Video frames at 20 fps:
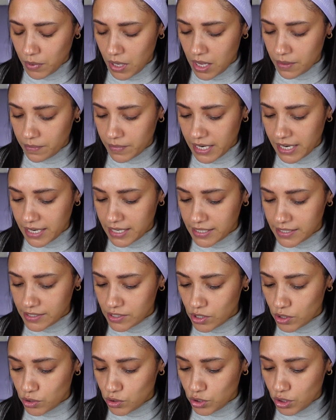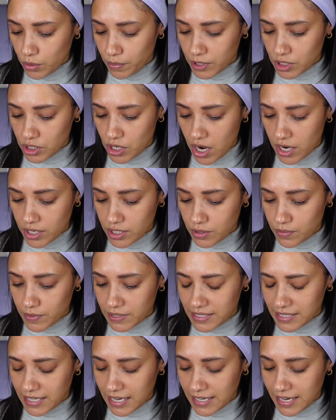balm is supercharged
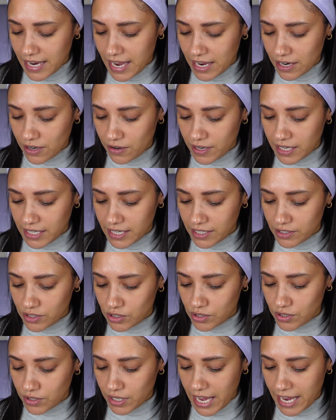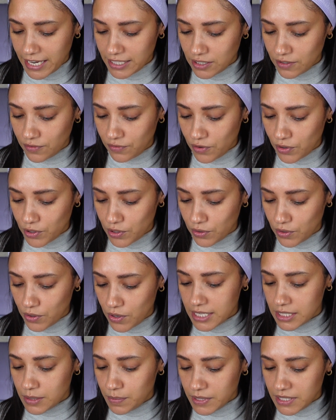with skincare ingredients to cater for your
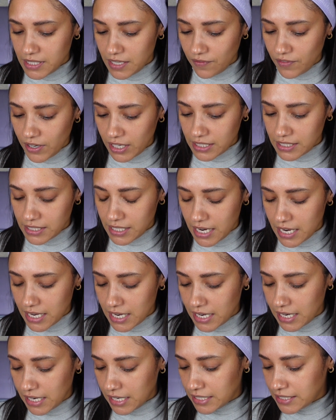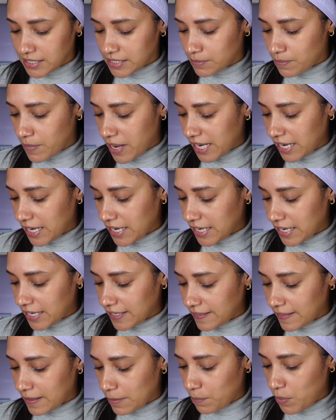specific skin needs, making
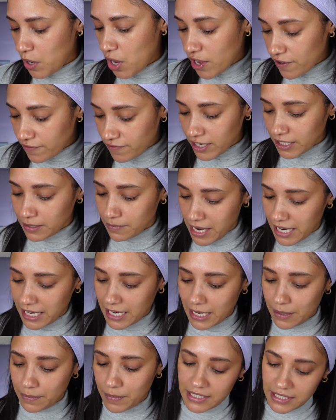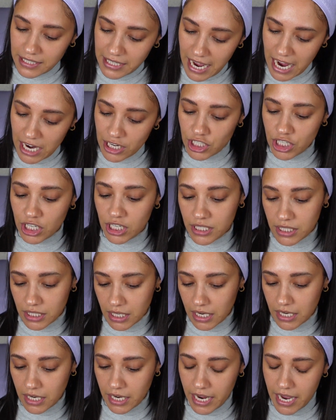it the perfect makeup /
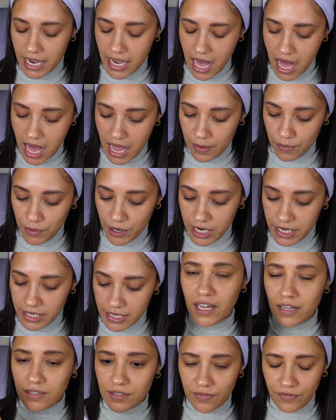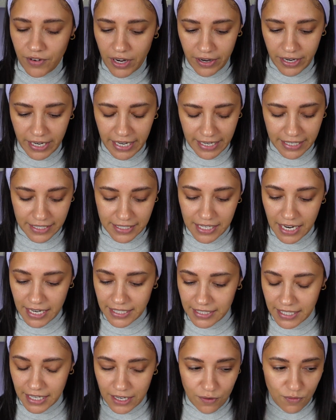skincare hybrid. Sounds very
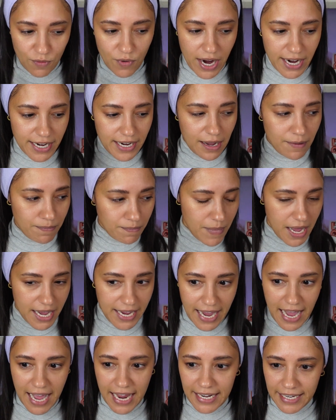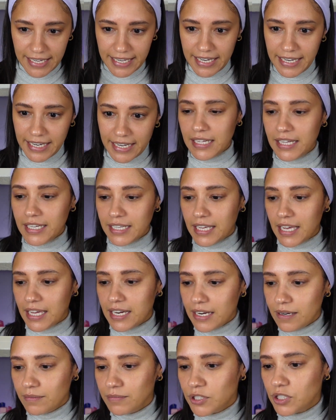exciting, right up my alley.
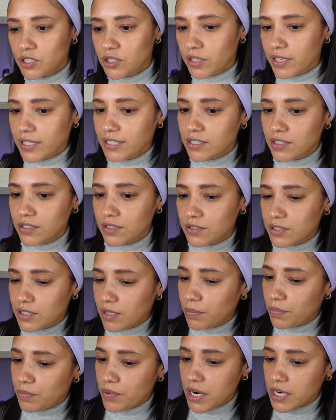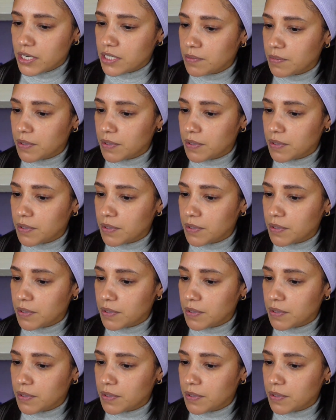Again, I'm just going to use a brush